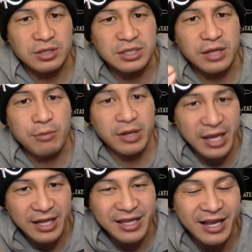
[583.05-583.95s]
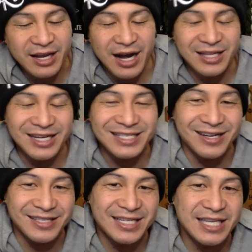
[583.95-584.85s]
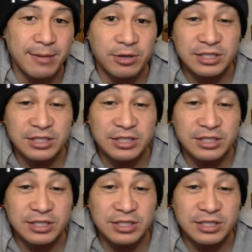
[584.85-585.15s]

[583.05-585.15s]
So they went ahead and got Asante Samuel.